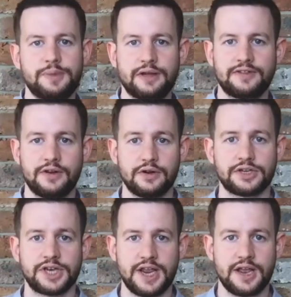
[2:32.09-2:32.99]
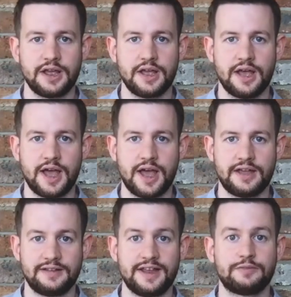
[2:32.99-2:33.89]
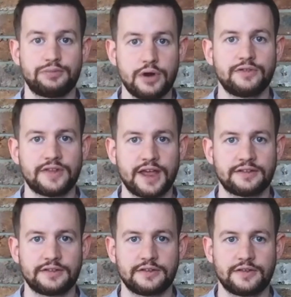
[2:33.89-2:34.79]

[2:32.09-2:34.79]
about technology as it is process.